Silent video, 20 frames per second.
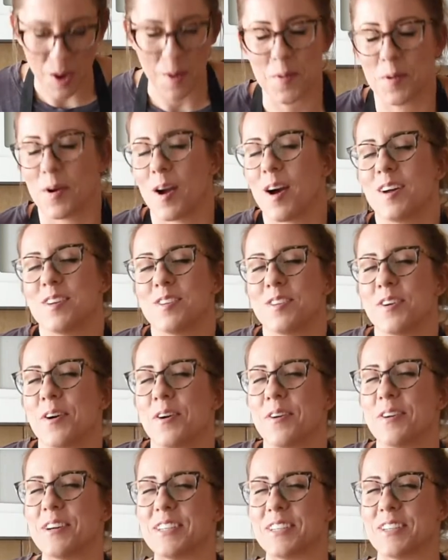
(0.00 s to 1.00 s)
Raw
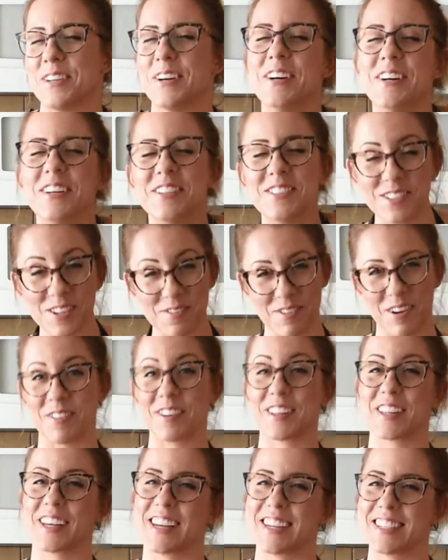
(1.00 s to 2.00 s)
dough, but
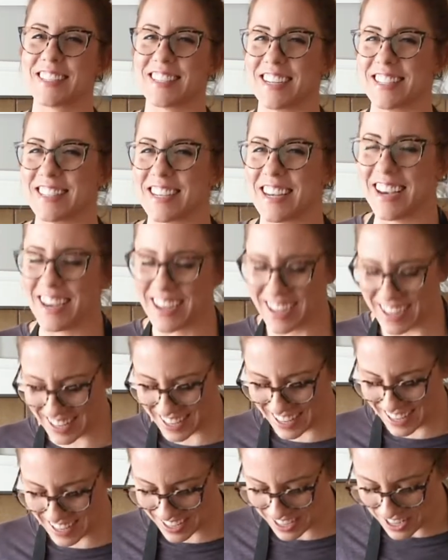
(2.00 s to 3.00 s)
really it is tasty.
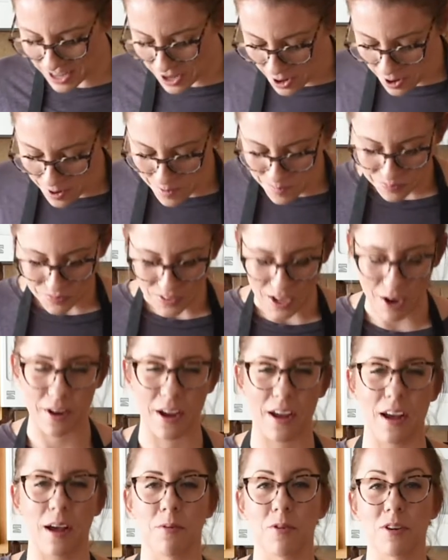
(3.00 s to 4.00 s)
All
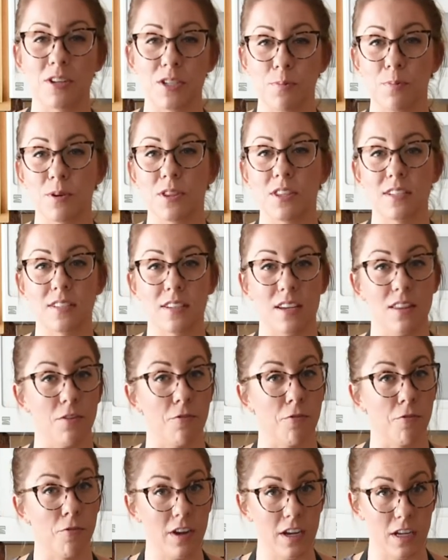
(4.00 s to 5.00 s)
right, I'm going to put this in the
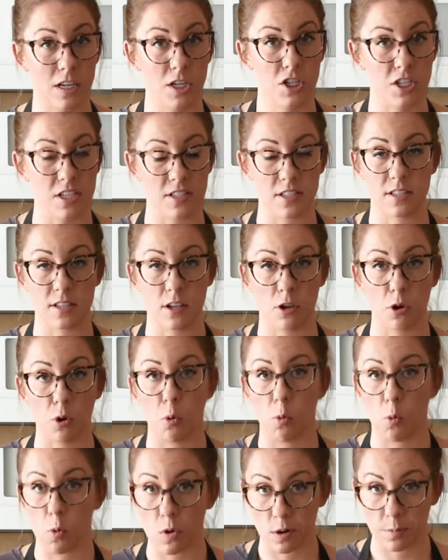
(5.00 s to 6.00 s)
fridge since it's a
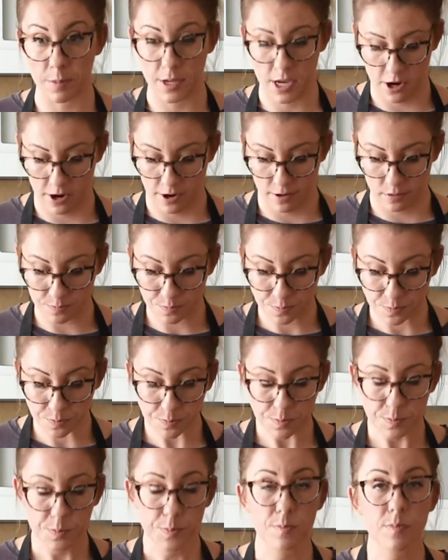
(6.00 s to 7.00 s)
little warm here
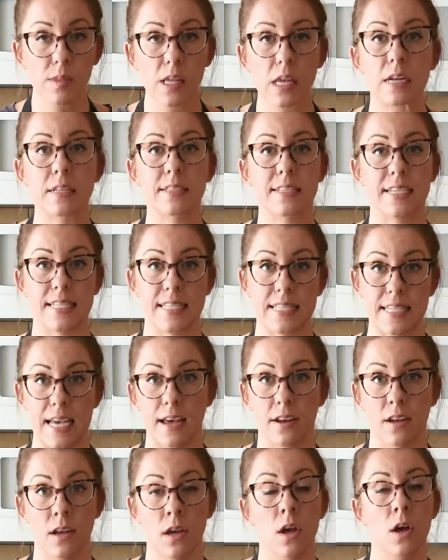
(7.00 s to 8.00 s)
to
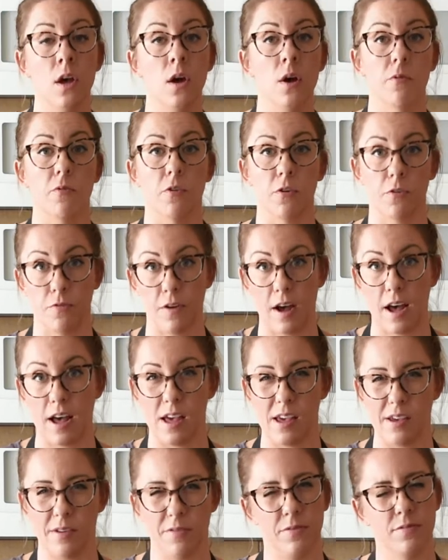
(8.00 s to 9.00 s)
set for
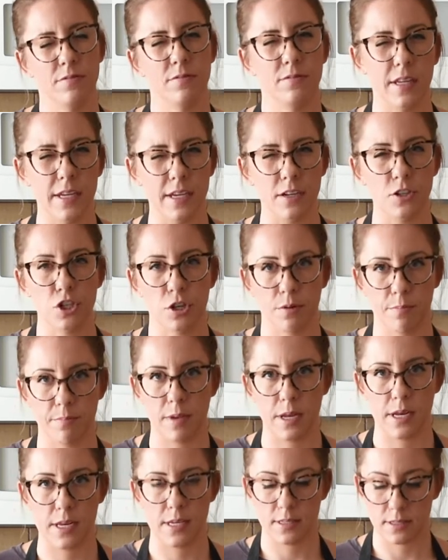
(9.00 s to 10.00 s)
5-ish
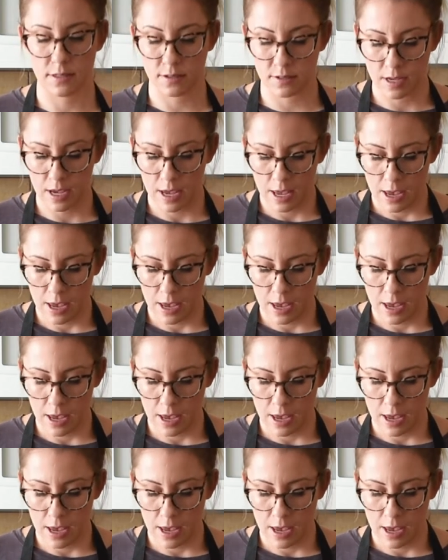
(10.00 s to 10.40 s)
minutes.